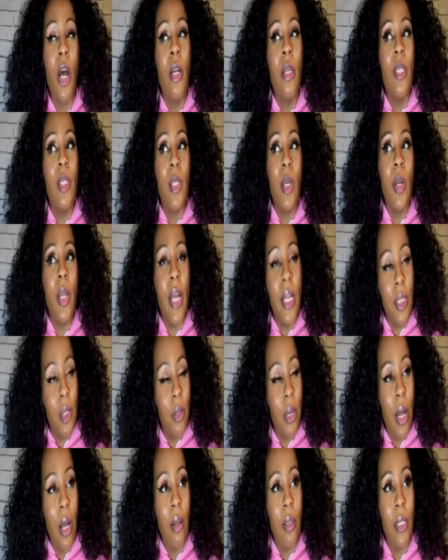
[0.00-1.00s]
So that's
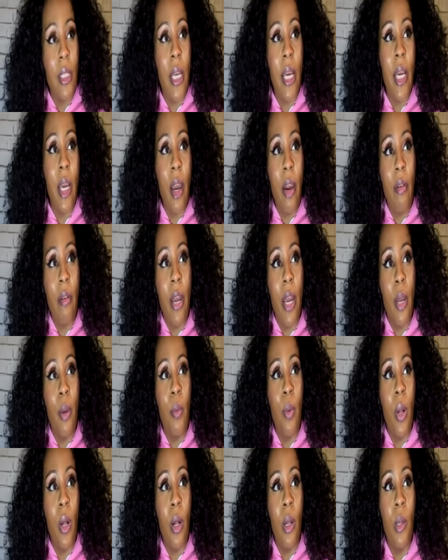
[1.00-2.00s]
when I was like, all right,
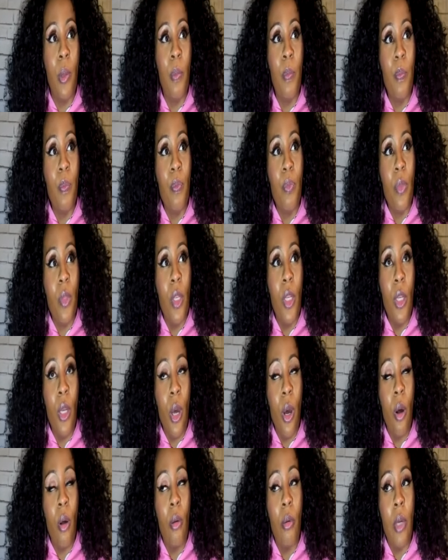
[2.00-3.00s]
well, you
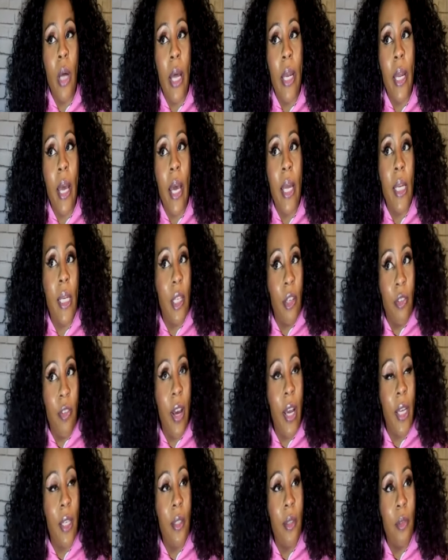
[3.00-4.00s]
know, and I, need to
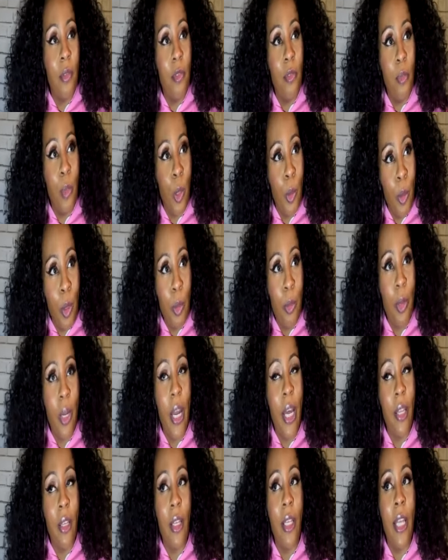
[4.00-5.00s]
find more people
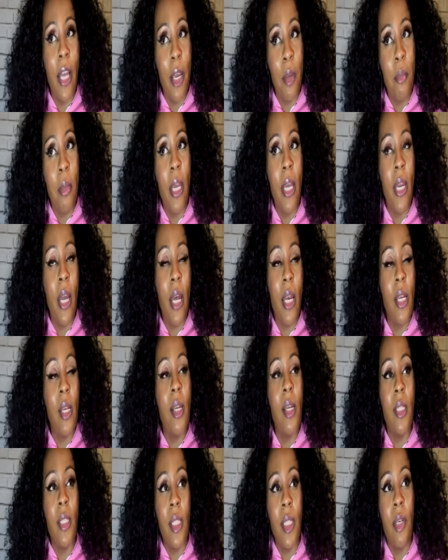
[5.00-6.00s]
that look like me and I need
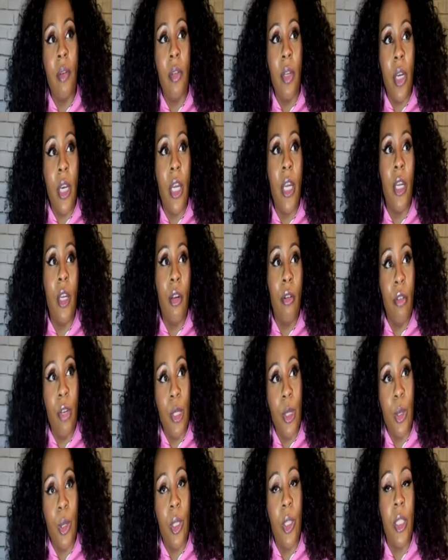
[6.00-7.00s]
to see if they're getting the
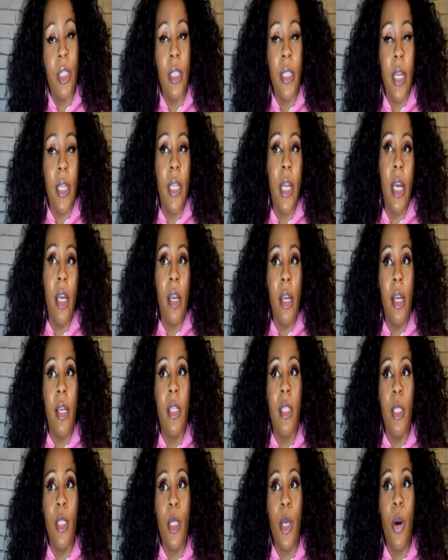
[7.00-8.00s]
resources that they need.
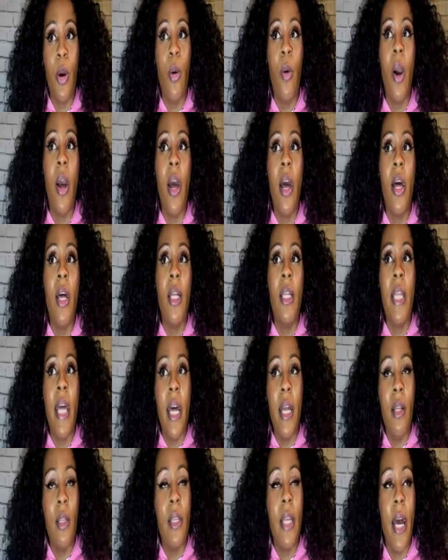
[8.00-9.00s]
So
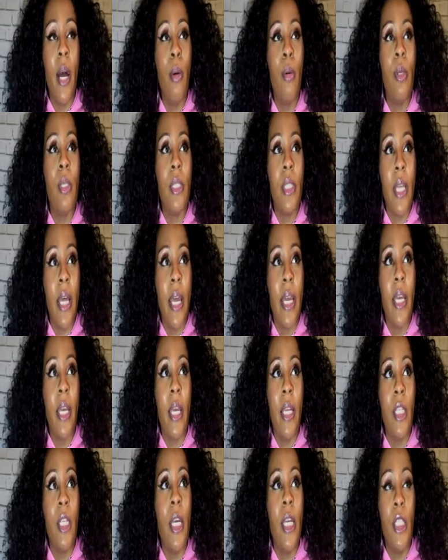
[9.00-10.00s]
that that was like
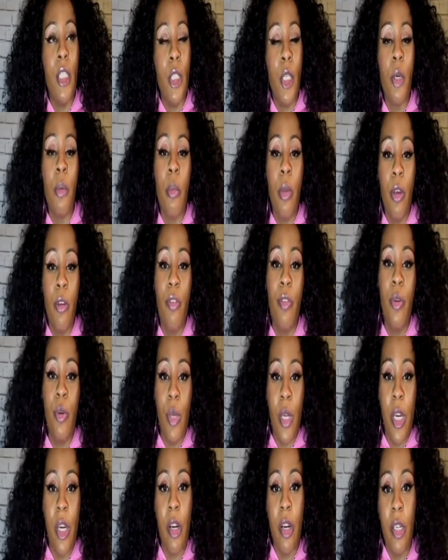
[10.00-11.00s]
it, it took me a few
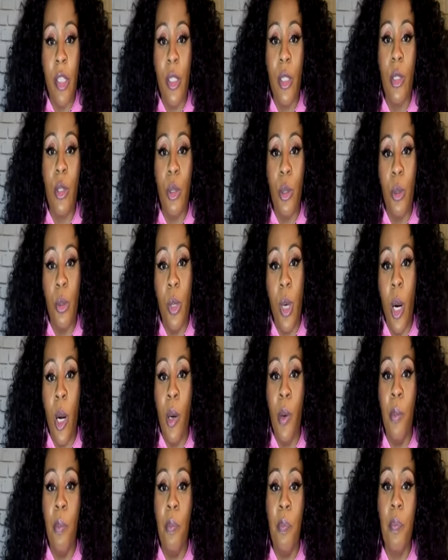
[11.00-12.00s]
years to
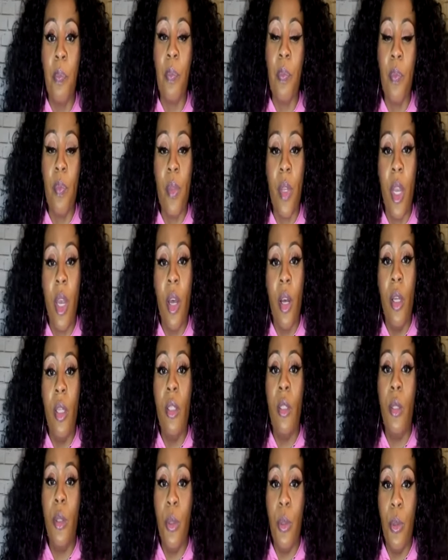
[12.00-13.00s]
um
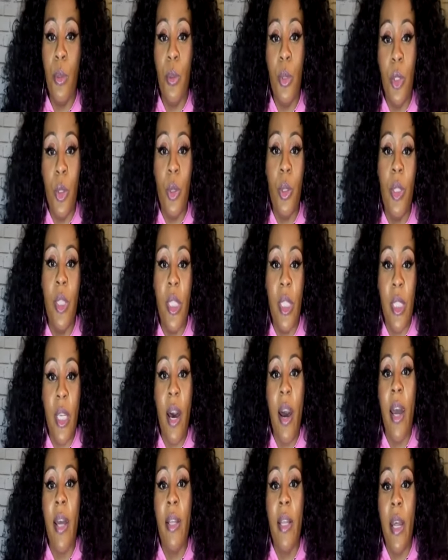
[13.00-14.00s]
to to
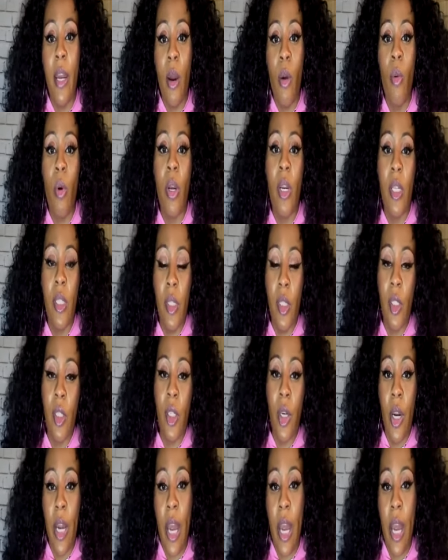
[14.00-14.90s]
decide that I wanted to start